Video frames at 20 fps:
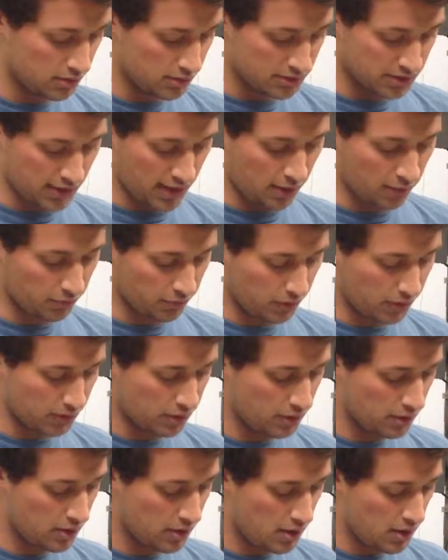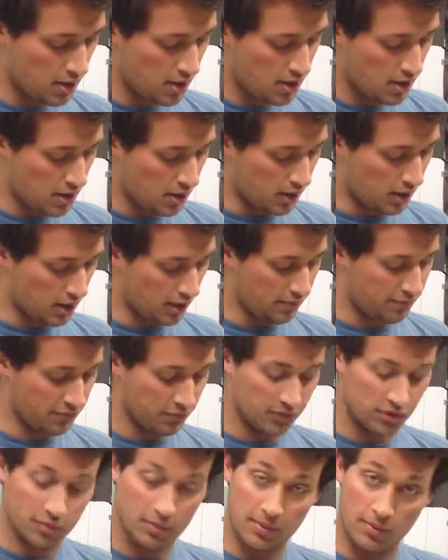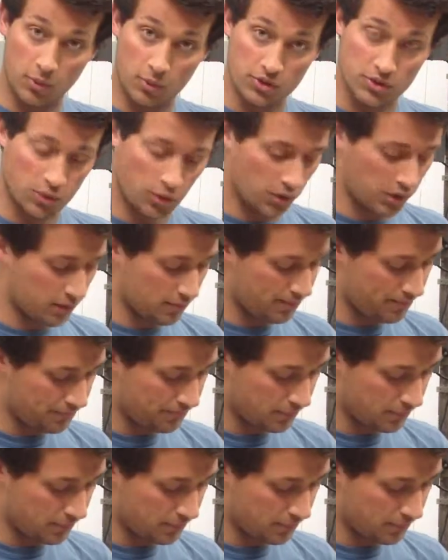It's an outrunner for a little bit more torque